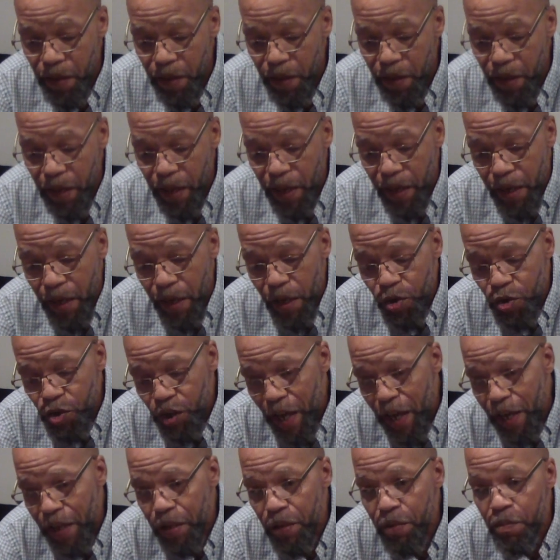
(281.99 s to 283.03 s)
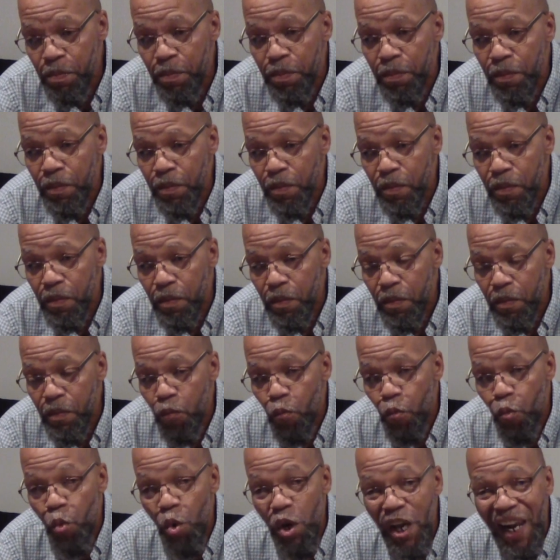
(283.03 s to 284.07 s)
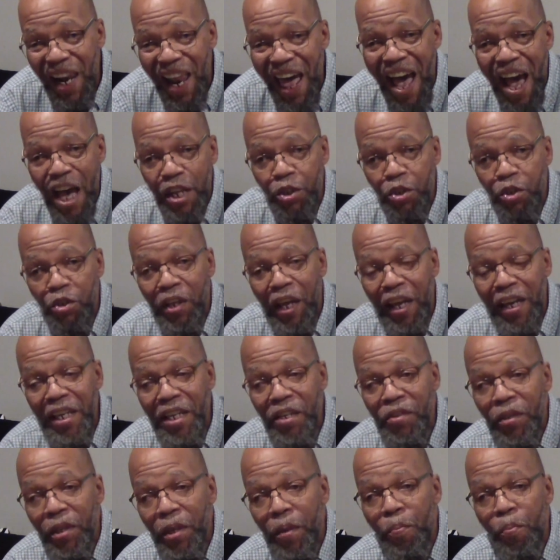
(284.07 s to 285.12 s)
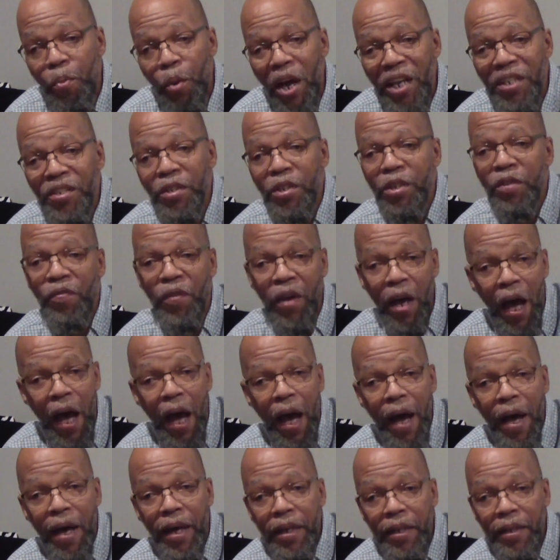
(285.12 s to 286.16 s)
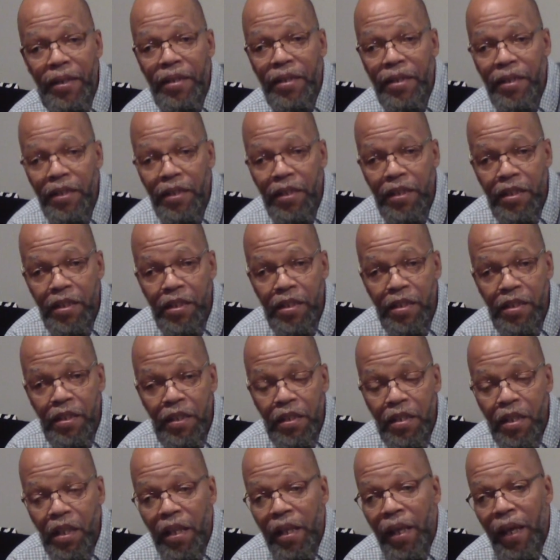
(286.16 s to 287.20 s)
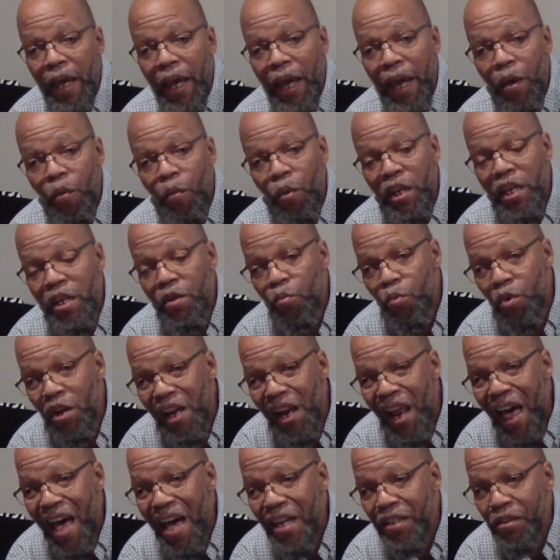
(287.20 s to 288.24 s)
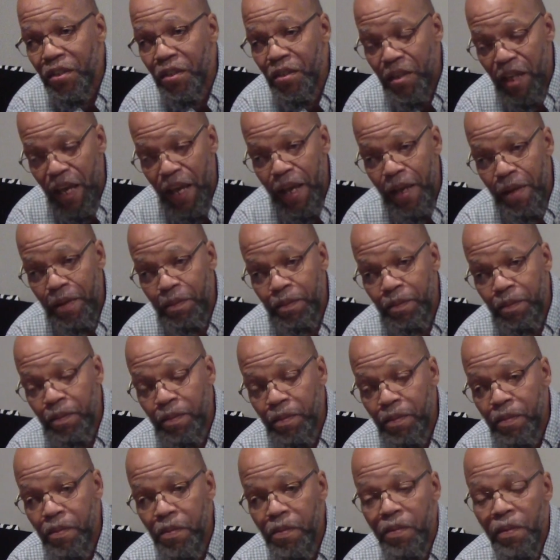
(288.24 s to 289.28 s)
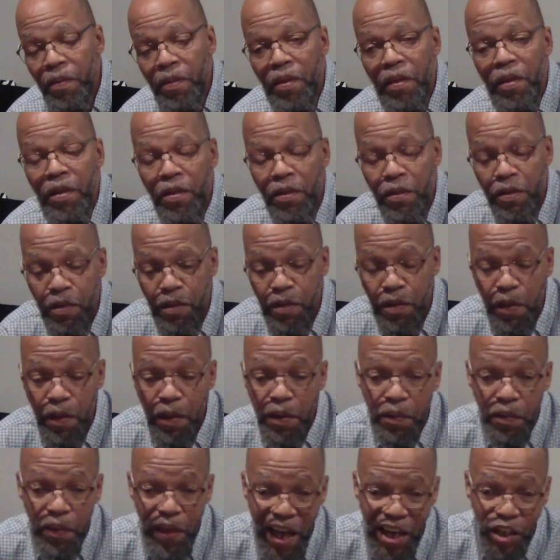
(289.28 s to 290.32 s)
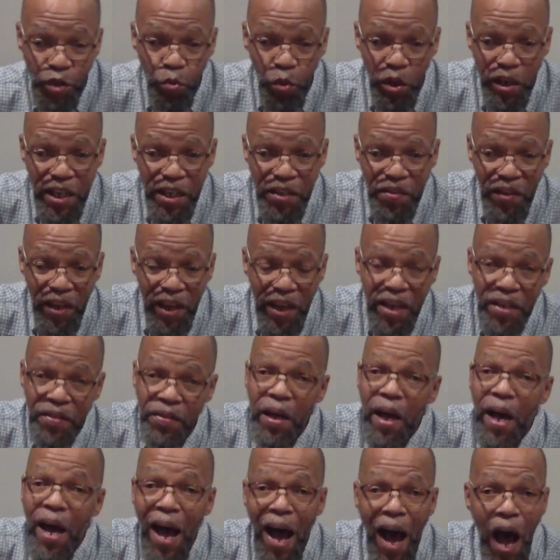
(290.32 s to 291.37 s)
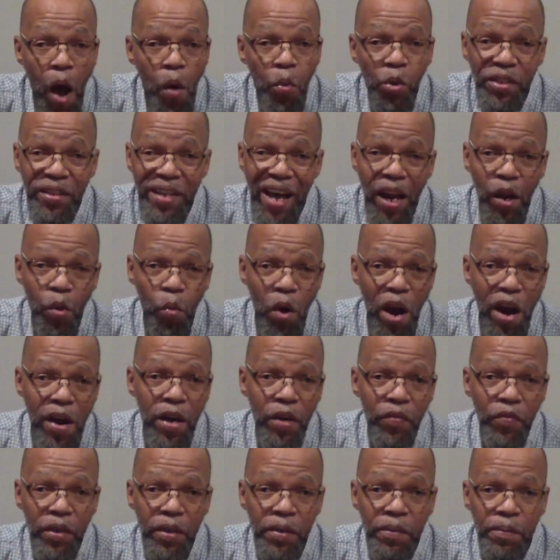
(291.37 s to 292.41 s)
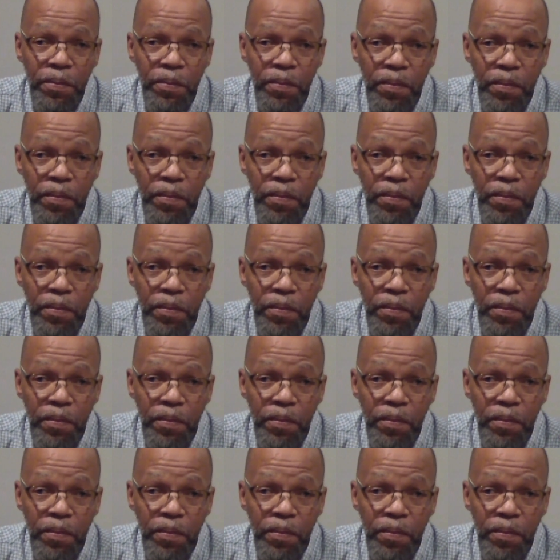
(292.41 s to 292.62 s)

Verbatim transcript: And here Jacob realizes that he's in the presence of God. And when he realizes that, that's when he says, I was not aware of it.